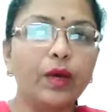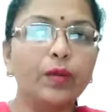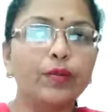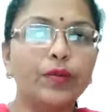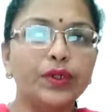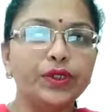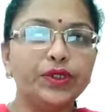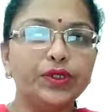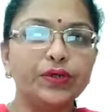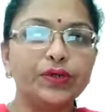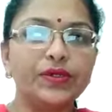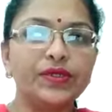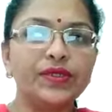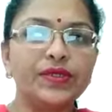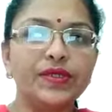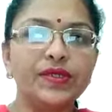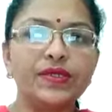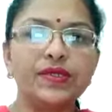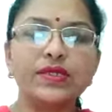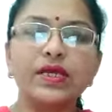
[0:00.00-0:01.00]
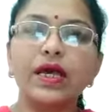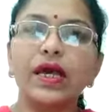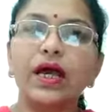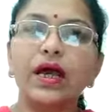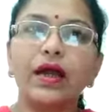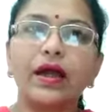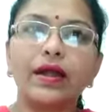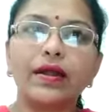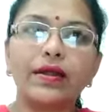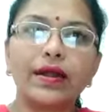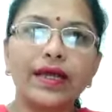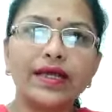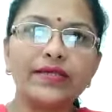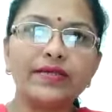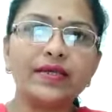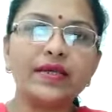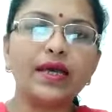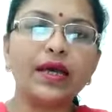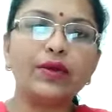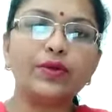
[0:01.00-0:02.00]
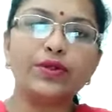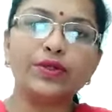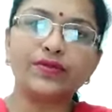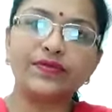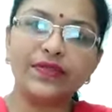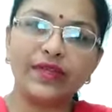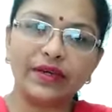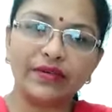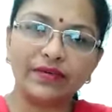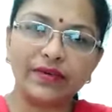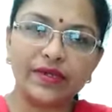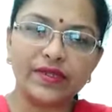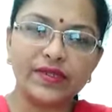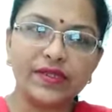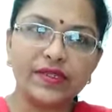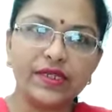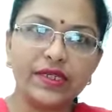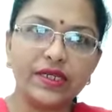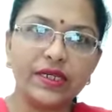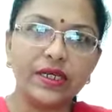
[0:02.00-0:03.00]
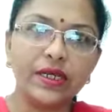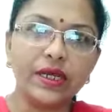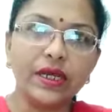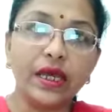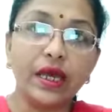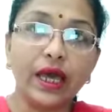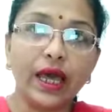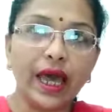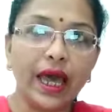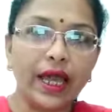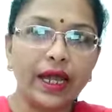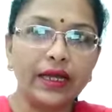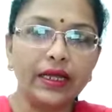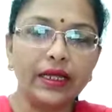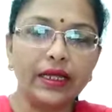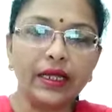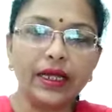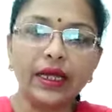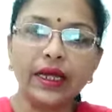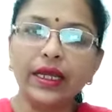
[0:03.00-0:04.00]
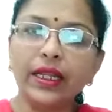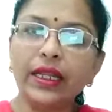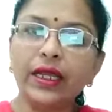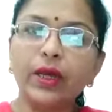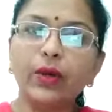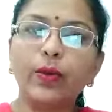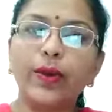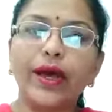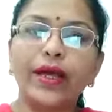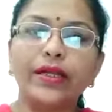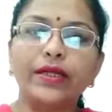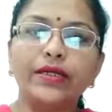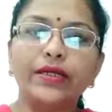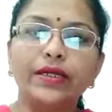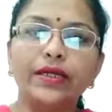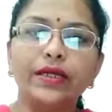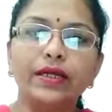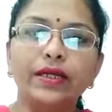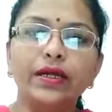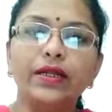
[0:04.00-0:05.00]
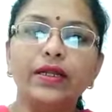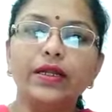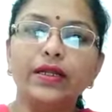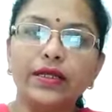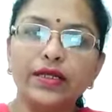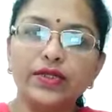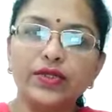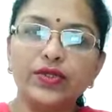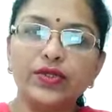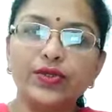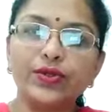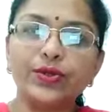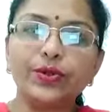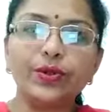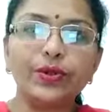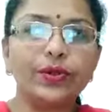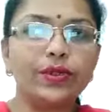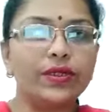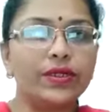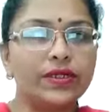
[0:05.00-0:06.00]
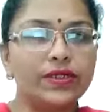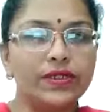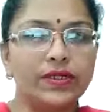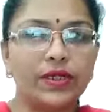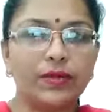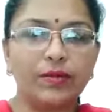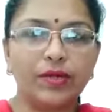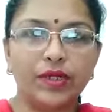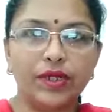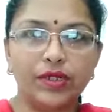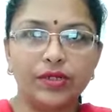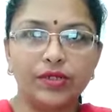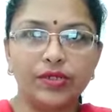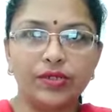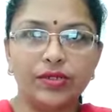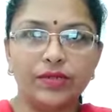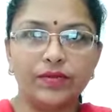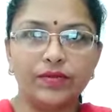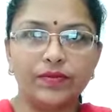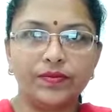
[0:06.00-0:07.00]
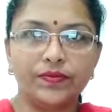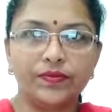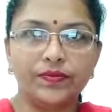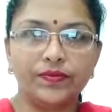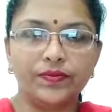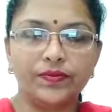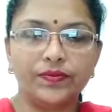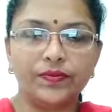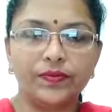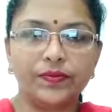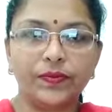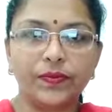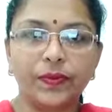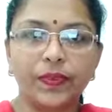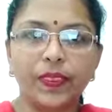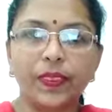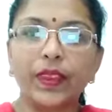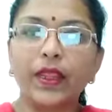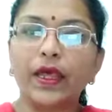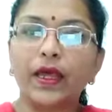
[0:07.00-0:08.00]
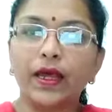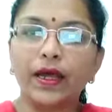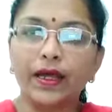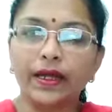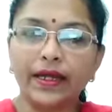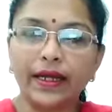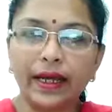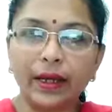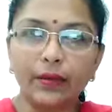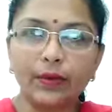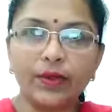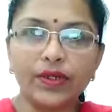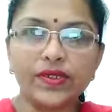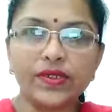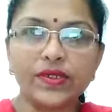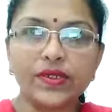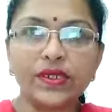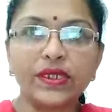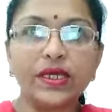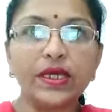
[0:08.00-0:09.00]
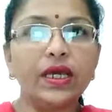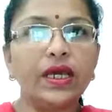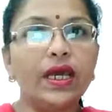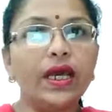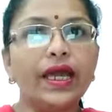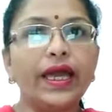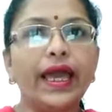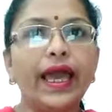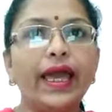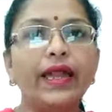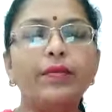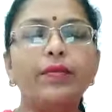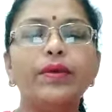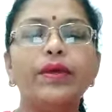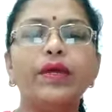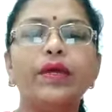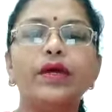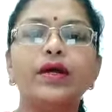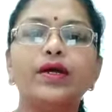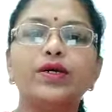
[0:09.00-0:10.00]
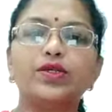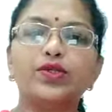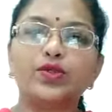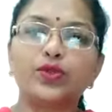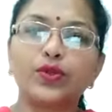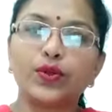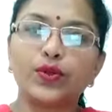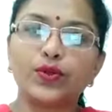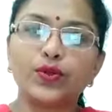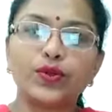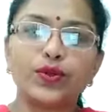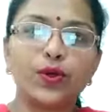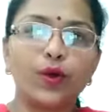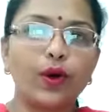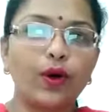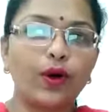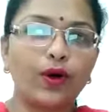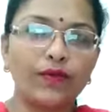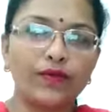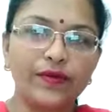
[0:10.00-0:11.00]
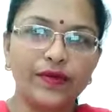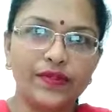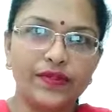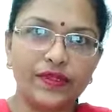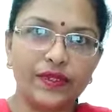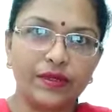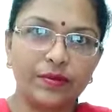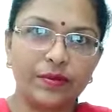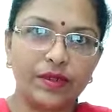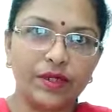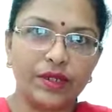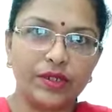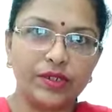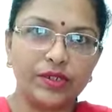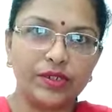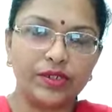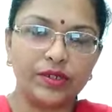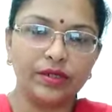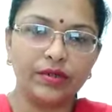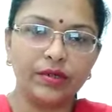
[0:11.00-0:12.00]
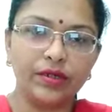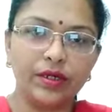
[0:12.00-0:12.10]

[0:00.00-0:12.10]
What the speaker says: Prejudices arising out of diversity and inequality leads to discrimination. Diversity can be a source of discrimination.